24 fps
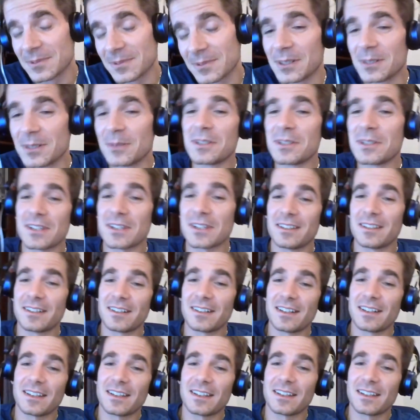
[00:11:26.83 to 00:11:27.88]
all know each
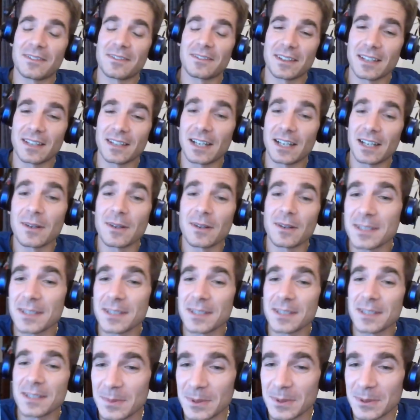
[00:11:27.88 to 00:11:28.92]
other, and I think I don't
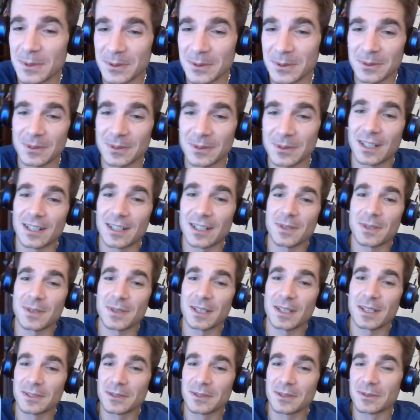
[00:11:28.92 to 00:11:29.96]
understand people who are
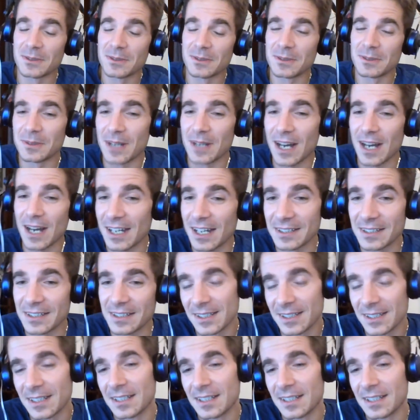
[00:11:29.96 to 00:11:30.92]
trying to hide.